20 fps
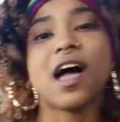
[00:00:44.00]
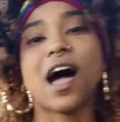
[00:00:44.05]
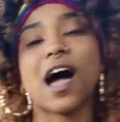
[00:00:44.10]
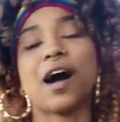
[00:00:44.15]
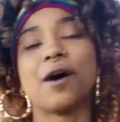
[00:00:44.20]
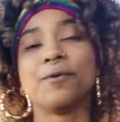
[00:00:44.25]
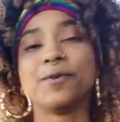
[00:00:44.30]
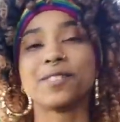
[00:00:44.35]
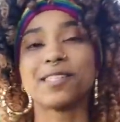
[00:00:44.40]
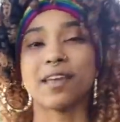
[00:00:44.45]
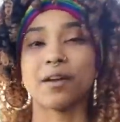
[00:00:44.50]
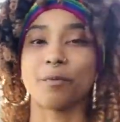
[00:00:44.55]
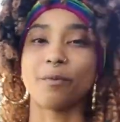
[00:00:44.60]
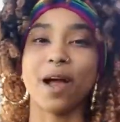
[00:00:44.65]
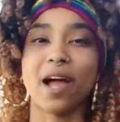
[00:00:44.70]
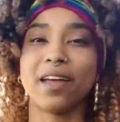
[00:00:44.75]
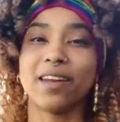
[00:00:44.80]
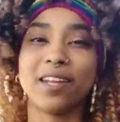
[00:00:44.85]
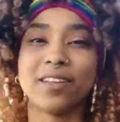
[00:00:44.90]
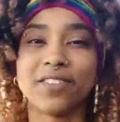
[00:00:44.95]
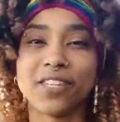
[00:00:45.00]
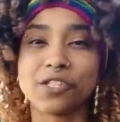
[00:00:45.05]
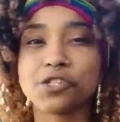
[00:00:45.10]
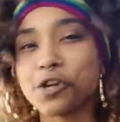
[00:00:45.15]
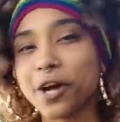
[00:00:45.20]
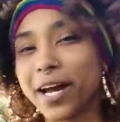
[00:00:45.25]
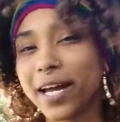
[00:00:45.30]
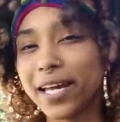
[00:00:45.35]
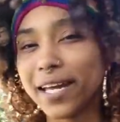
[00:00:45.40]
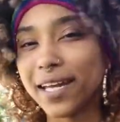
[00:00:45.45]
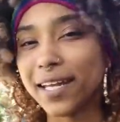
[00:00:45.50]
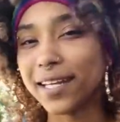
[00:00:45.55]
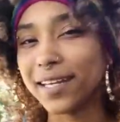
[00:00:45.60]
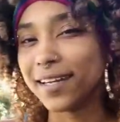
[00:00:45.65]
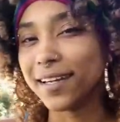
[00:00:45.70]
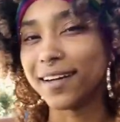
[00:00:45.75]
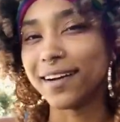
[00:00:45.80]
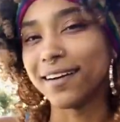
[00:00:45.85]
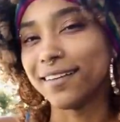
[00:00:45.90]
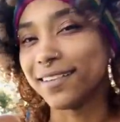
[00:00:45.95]
I was like riding the train
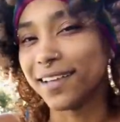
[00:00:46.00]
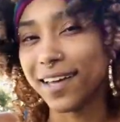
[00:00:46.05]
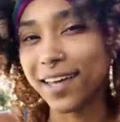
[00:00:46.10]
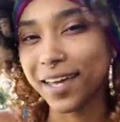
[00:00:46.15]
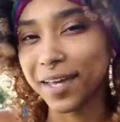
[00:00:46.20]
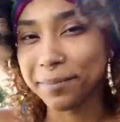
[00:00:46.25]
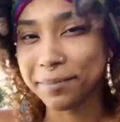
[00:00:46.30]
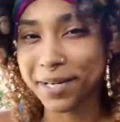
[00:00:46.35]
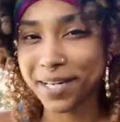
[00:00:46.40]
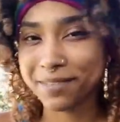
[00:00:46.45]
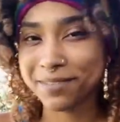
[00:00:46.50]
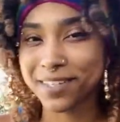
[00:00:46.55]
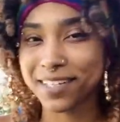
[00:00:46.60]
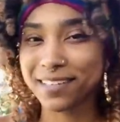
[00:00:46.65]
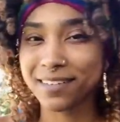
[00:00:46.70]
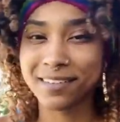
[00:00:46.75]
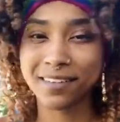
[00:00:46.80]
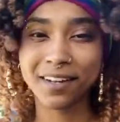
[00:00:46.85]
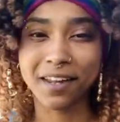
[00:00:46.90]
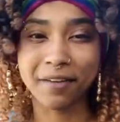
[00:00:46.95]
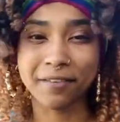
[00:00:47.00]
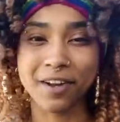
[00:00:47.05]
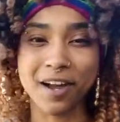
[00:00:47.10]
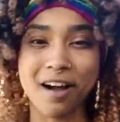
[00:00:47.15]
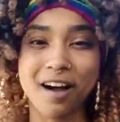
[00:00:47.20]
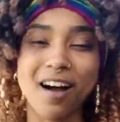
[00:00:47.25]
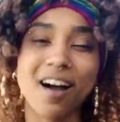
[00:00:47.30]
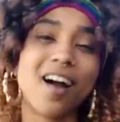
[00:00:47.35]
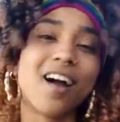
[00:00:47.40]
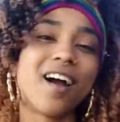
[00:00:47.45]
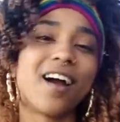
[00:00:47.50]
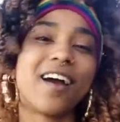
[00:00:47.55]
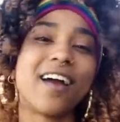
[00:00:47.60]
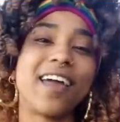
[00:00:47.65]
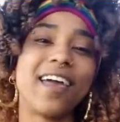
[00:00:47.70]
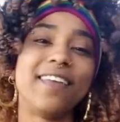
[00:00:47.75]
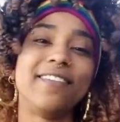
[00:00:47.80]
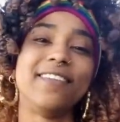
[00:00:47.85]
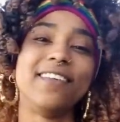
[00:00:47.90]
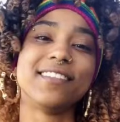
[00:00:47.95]
in LA back when I didn't have a car,
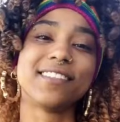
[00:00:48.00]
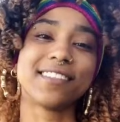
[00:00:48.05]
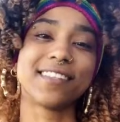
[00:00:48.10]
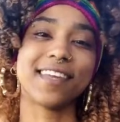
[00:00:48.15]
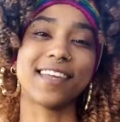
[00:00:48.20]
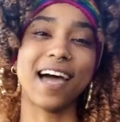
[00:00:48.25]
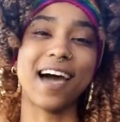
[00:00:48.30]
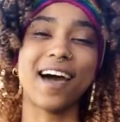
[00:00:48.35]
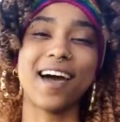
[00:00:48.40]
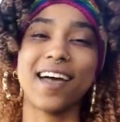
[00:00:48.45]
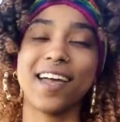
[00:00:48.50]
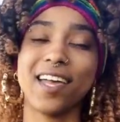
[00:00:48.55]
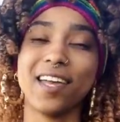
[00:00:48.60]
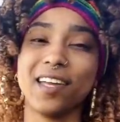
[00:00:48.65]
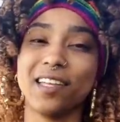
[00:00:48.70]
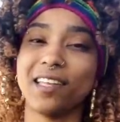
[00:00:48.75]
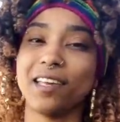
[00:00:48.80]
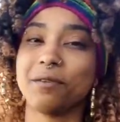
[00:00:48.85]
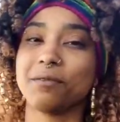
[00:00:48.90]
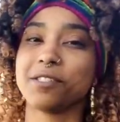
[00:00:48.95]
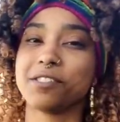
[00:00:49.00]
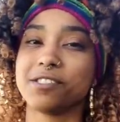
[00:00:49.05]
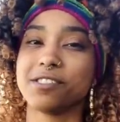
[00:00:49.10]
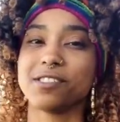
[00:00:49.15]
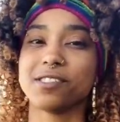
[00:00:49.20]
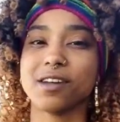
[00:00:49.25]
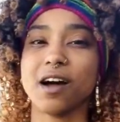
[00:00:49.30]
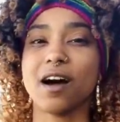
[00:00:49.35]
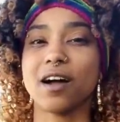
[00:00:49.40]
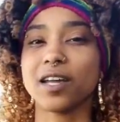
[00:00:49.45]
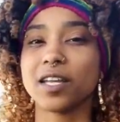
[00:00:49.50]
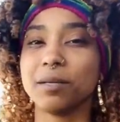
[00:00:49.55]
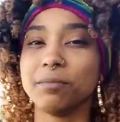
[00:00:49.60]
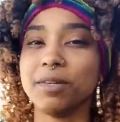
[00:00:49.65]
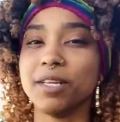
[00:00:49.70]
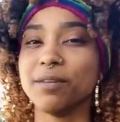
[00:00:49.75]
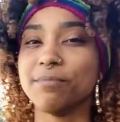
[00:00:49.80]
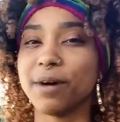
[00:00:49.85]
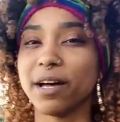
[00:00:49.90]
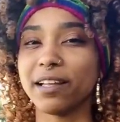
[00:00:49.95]
and this guy like was just talking to
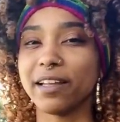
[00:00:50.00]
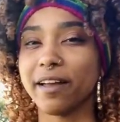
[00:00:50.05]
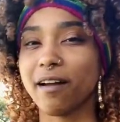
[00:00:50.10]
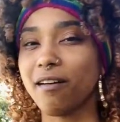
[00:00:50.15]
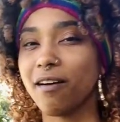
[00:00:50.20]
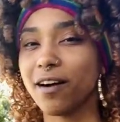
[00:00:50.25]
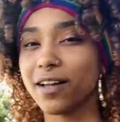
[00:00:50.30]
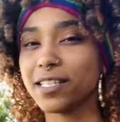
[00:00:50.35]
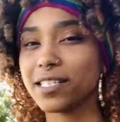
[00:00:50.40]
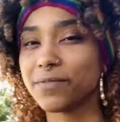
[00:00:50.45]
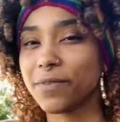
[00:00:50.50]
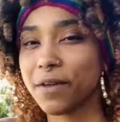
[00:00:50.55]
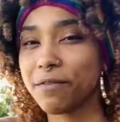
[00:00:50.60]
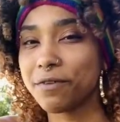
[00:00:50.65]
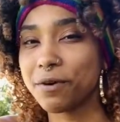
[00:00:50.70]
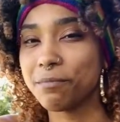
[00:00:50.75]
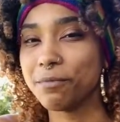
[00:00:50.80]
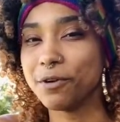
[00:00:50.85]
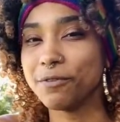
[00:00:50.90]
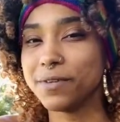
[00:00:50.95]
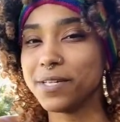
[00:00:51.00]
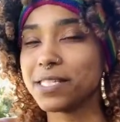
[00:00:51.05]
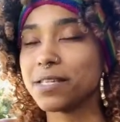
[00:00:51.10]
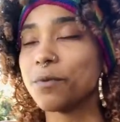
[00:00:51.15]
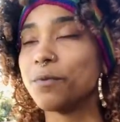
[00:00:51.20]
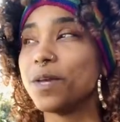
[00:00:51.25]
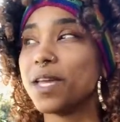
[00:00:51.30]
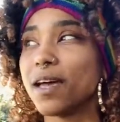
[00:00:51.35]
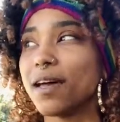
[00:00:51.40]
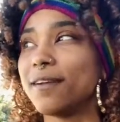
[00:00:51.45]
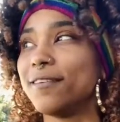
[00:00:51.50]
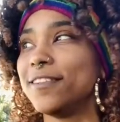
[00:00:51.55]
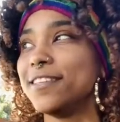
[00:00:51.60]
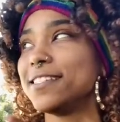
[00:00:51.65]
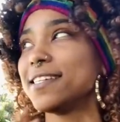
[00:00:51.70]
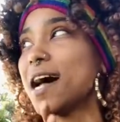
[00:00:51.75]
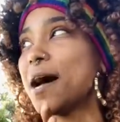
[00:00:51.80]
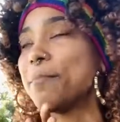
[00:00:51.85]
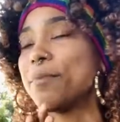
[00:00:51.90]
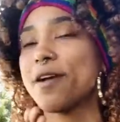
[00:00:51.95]
me about like all his favorite movies, and we got on the
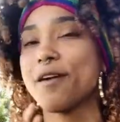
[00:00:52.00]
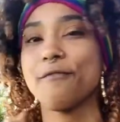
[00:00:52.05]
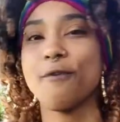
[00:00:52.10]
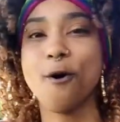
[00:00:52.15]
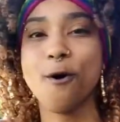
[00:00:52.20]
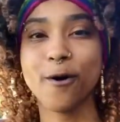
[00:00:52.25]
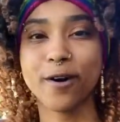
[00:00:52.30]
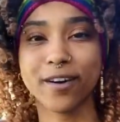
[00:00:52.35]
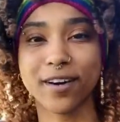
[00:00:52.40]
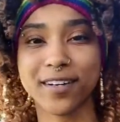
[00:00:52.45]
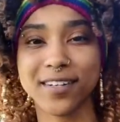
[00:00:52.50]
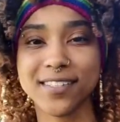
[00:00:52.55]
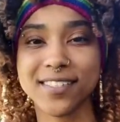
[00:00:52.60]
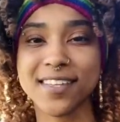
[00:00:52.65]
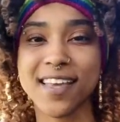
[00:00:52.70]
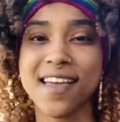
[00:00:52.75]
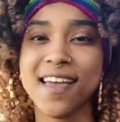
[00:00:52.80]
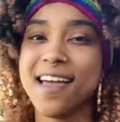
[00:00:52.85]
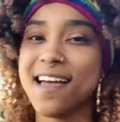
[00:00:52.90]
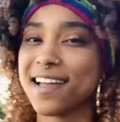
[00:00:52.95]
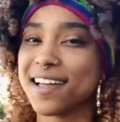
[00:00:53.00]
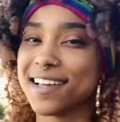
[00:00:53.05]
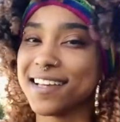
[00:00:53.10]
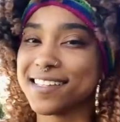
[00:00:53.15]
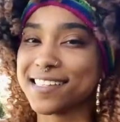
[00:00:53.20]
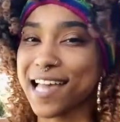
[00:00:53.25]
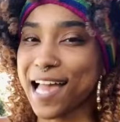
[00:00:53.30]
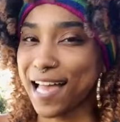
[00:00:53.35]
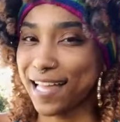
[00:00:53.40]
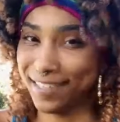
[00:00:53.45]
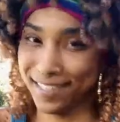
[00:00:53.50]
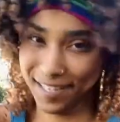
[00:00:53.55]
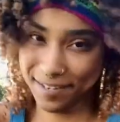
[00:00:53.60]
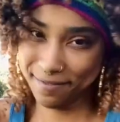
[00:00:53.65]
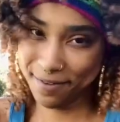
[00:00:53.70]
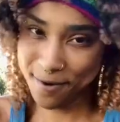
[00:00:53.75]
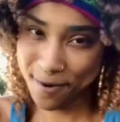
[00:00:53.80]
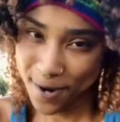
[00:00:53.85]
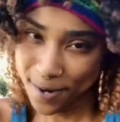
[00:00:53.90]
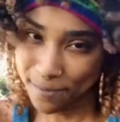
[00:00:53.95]
topic of horrors because I
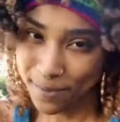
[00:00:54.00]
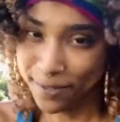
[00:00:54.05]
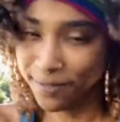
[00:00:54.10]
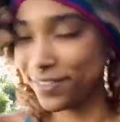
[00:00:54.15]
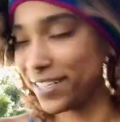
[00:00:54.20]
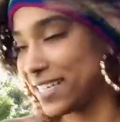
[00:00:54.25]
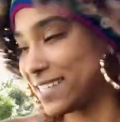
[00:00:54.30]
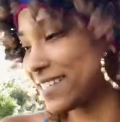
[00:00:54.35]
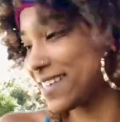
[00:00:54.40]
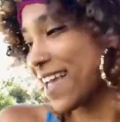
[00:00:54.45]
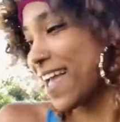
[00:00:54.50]
love horror movies.